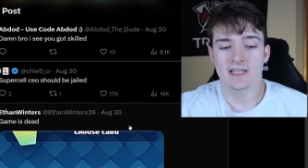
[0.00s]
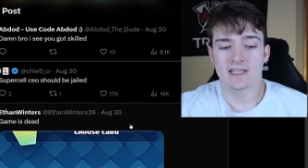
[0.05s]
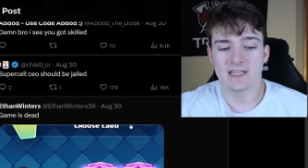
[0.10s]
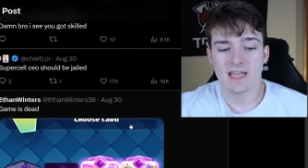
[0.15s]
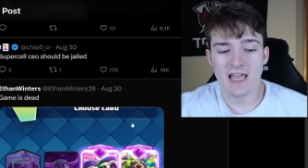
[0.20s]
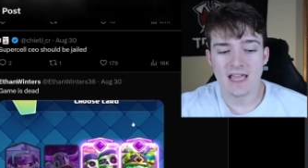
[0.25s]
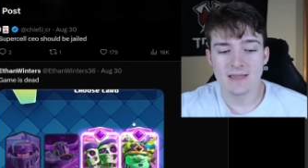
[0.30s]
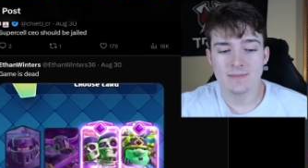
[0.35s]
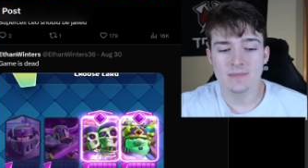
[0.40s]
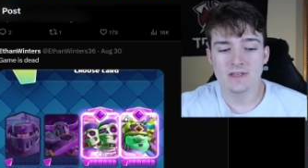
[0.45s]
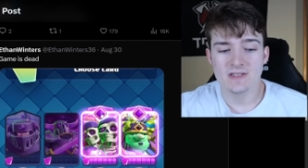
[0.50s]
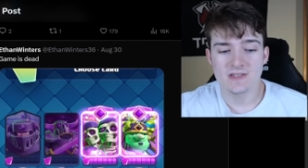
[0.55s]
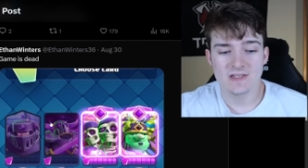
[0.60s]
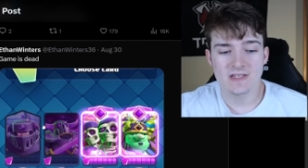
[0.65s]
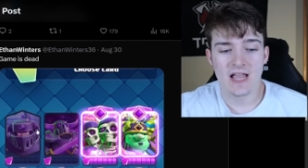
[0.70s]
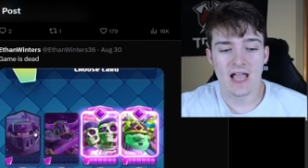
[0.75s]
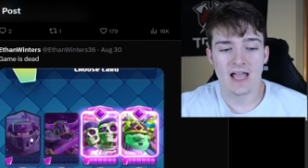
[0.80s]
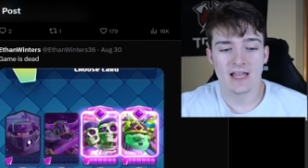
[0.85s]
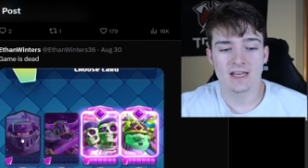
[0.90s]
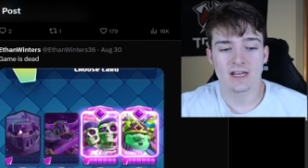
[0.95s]
Game is
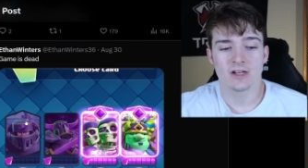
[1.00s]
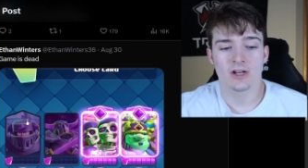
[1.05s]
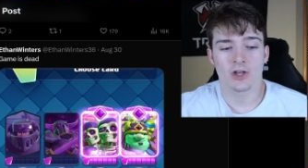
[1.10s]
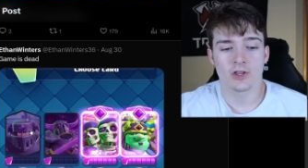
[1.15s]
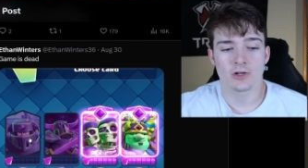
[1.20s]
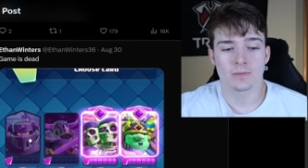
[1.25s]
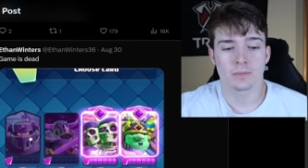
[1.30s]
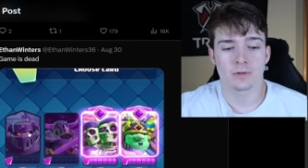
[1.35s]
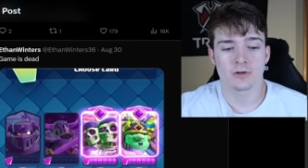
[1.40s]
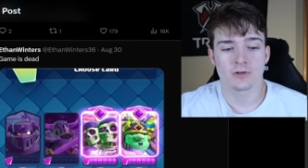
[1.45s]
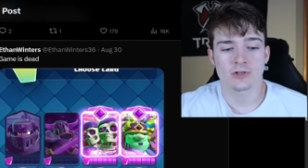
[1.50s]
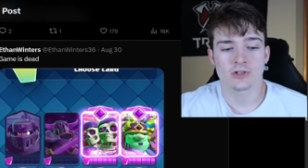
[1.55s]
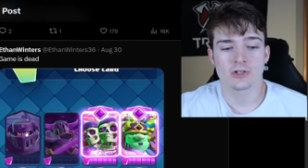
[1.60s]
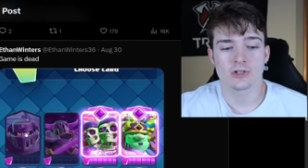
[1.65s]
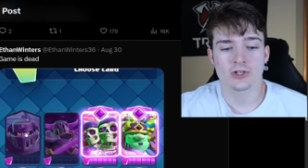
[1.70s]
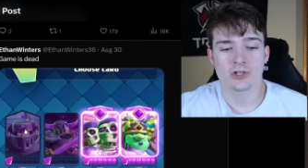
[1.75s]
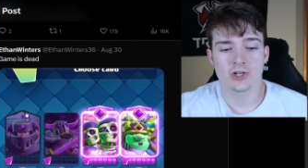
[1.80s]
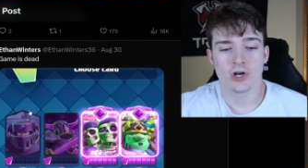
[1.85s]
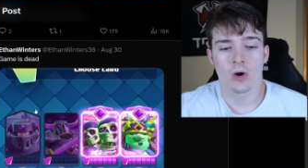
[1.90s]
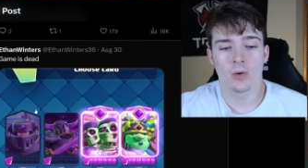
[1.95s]
dead. Another
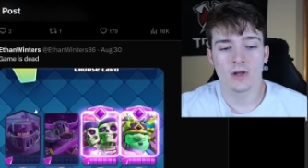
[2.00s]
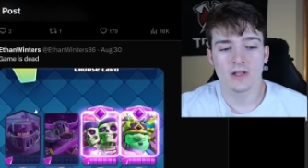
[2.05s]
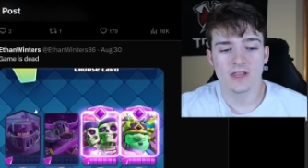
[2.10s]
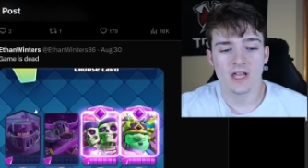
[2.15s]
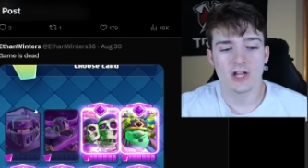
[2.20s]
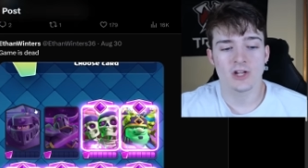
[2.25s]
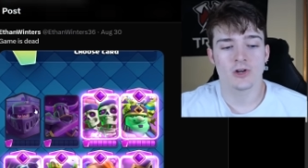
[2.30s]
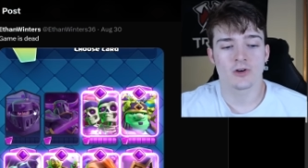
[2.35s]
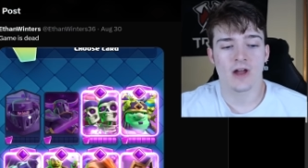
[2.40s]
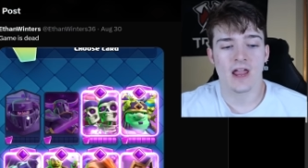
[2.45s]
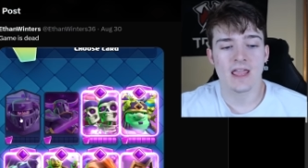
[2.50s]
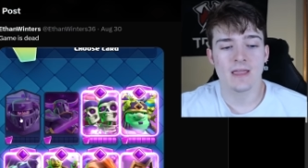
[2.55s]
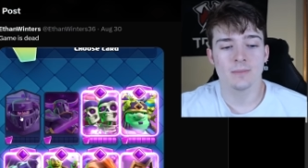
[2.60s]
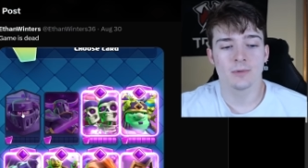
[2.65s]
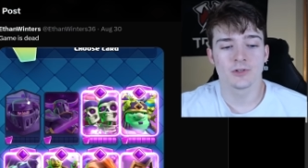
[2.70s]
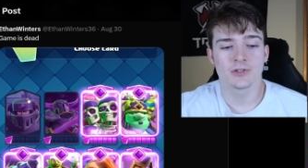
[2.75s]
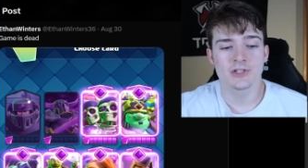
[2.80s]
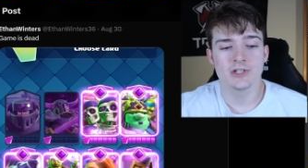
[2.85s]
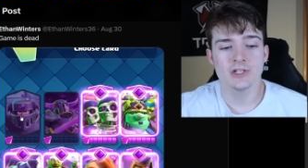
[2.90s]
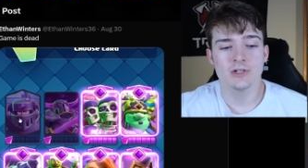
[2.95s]
person showing that you're
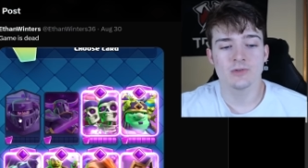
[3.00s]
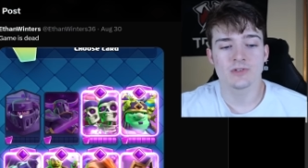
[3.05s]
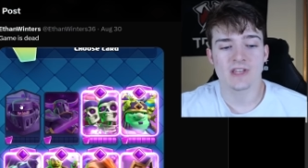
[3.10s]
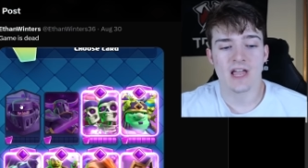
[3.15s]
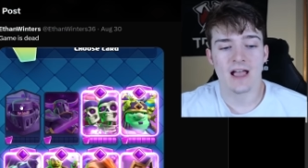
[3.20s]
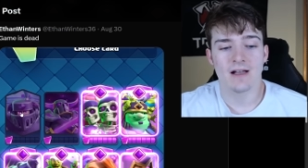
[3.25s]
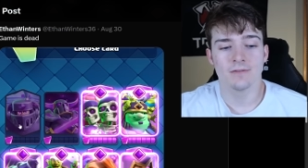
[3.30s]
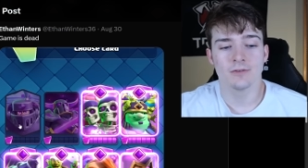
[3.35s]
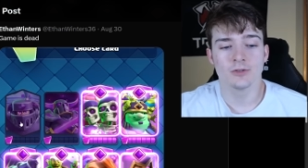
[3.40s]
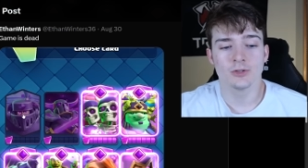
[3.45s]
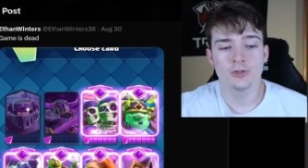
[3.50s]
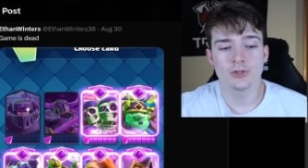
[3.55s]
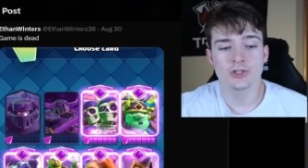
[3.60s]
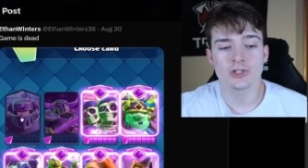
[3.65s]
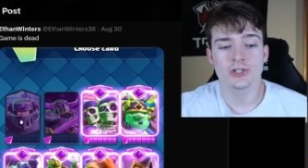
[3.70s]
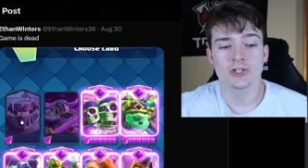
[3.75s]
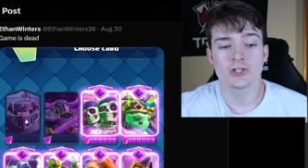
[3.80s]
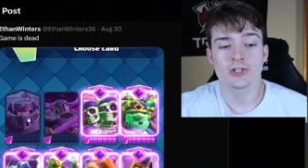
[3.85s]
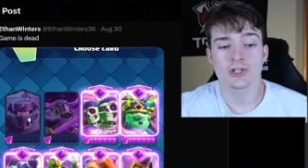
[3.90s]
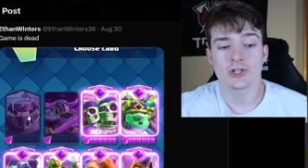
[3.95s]
able to use
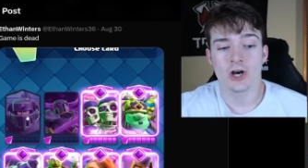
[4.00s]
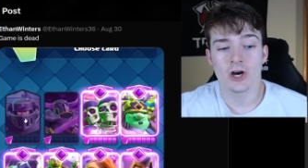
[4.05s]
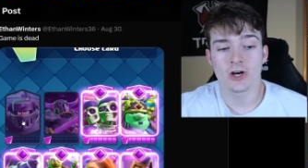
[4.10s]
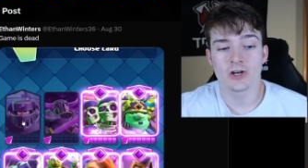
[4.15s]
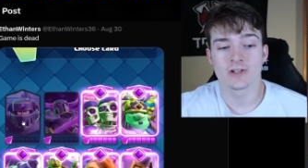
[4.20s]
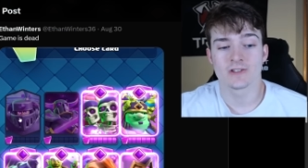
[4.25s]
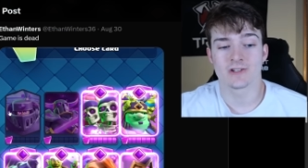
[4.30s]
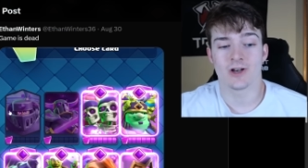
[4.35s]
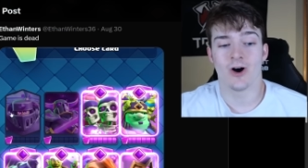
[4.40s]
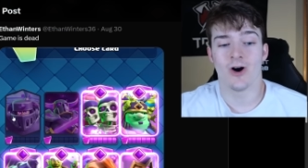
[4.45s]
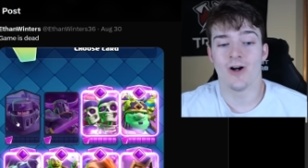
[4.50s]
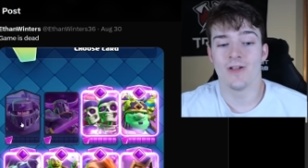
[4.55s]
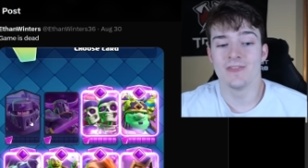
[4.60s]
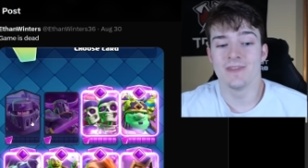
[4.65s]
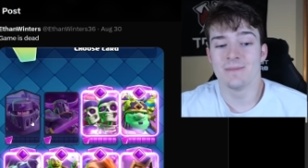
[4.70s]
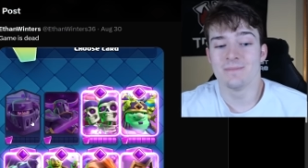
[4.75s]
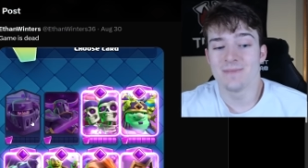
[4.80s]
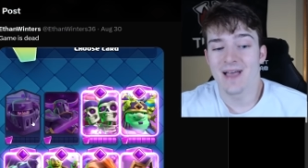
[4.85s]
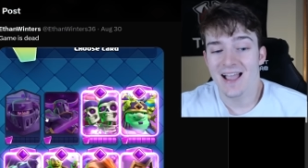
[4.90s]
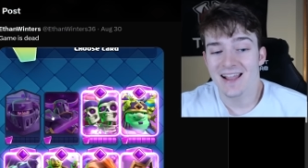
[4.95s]
Evolution shards on
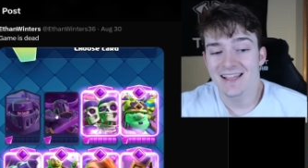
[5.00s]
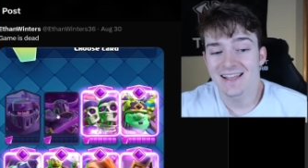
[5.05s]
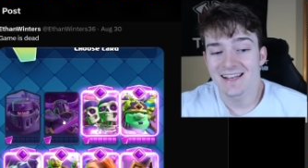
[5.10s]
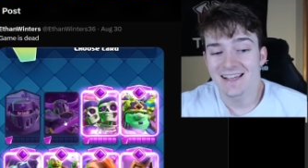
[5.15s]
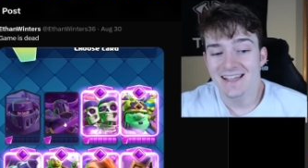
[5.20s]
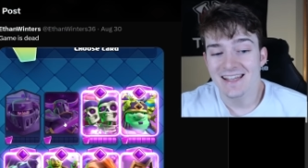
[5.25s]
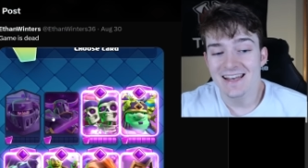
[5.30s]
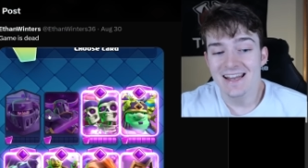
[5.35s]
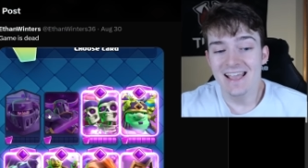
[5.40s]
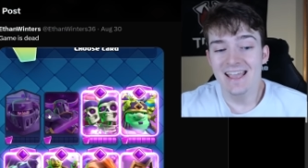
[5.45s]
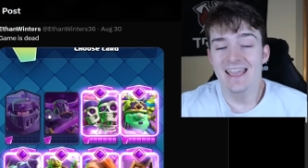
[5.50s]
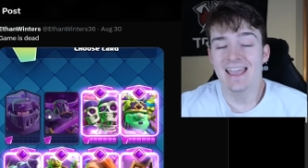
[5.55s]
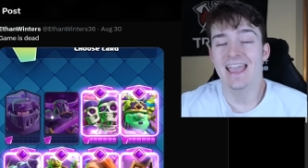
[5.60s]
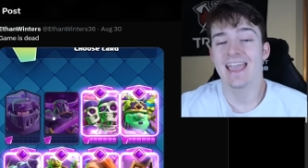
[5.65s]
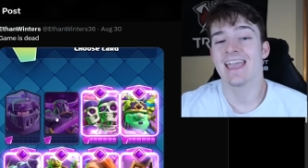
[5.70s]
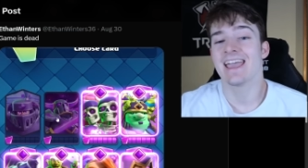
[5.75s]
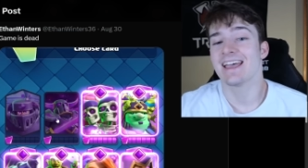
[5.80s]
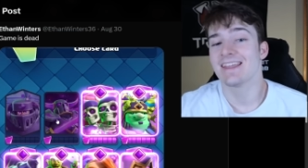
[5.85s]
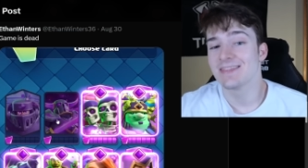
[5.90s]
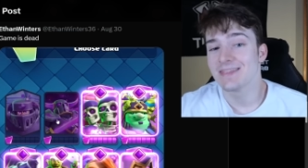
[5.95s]
the Mega Knight
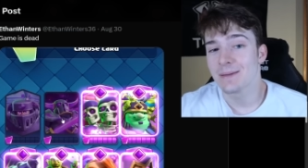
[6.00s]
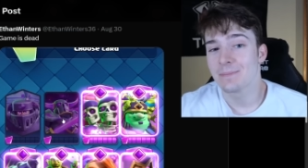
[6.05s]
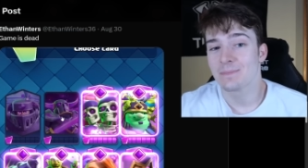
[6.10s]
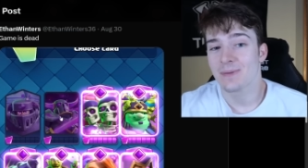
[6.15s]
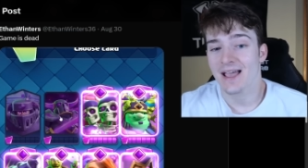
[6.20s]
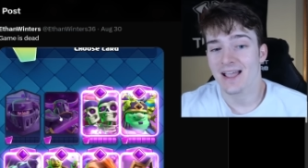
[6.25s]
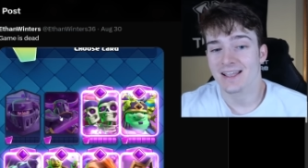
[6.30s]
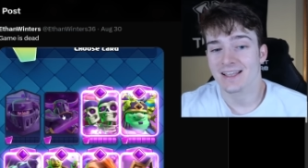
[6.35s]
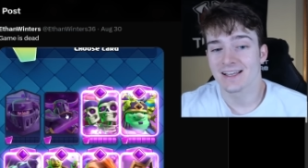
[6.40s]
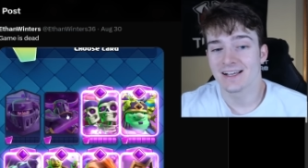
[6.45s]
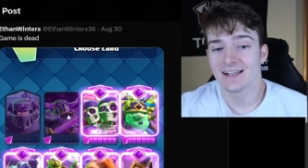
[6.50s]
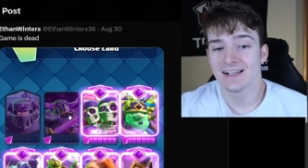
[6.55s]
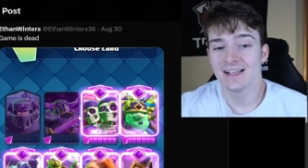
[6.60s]
and the P.E.K.K.A.